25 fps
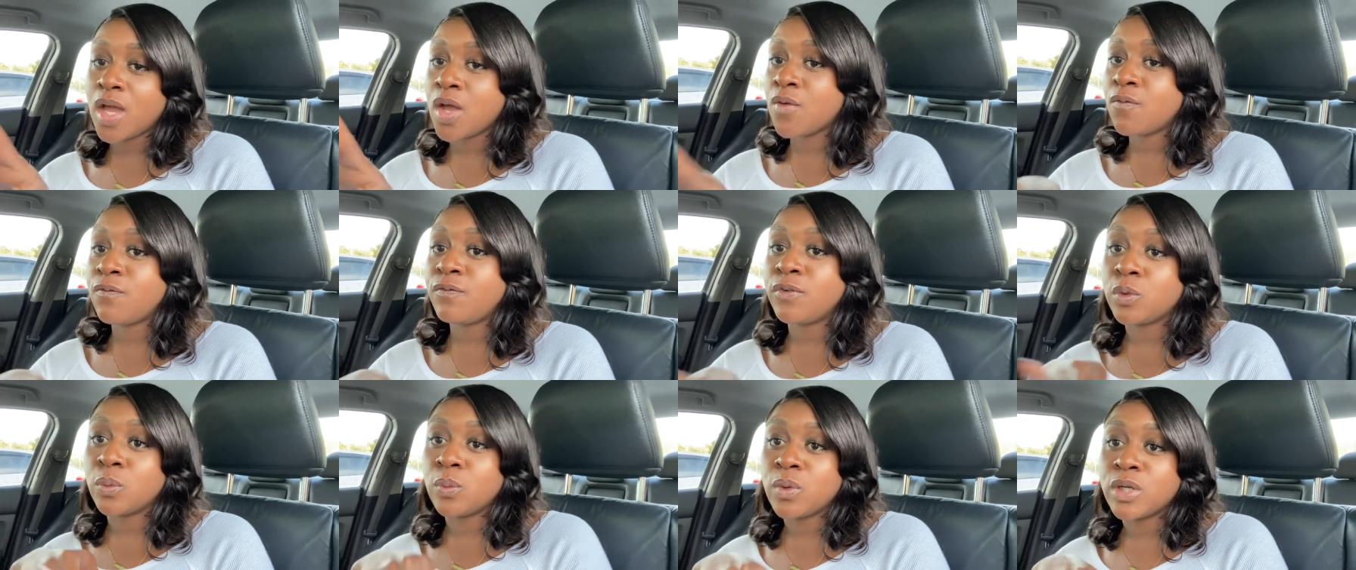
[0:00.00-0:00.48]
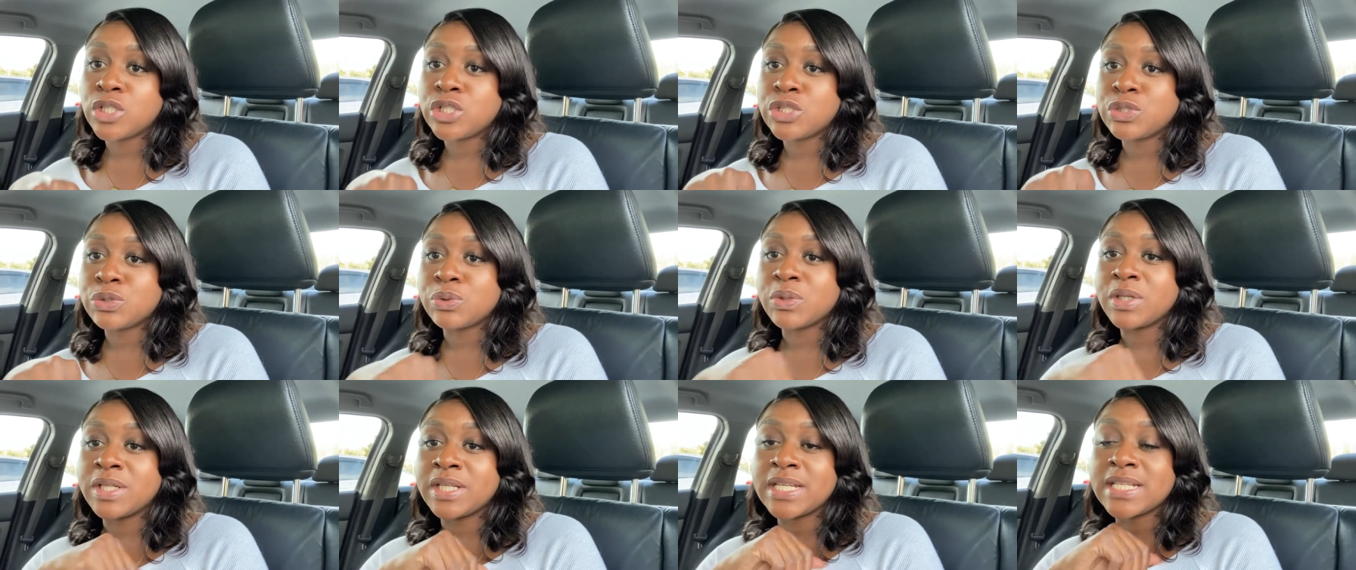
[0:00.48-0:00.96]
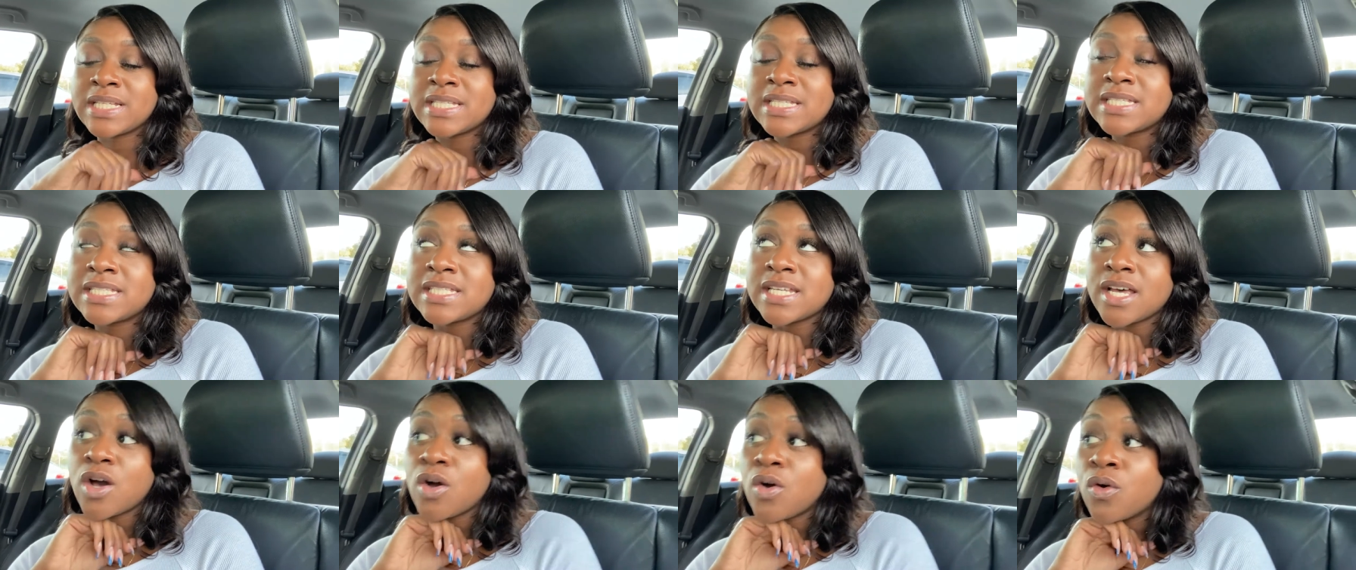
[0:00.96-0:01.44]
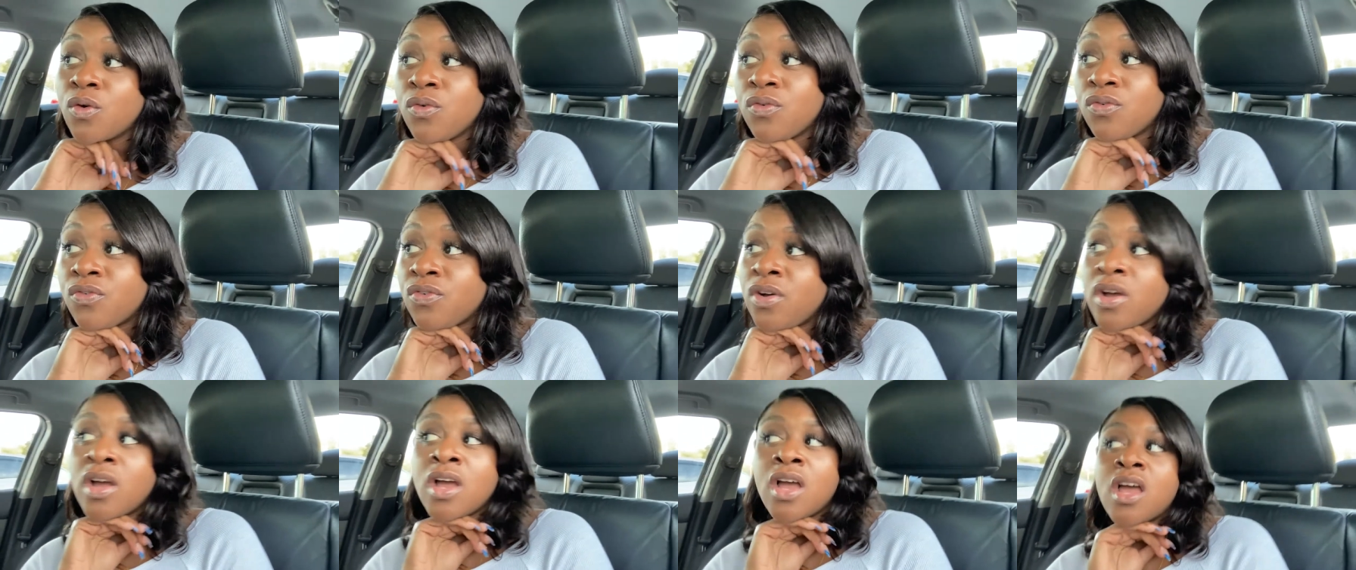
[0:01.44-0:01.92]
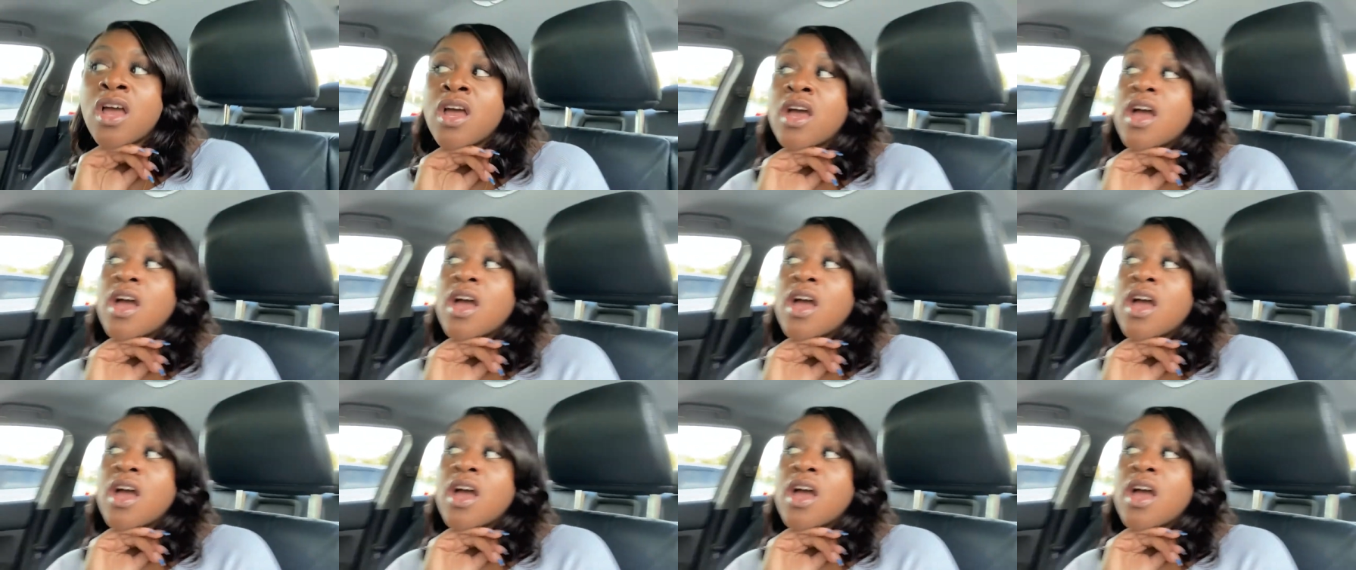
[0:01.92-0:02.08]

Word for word: influential in itself.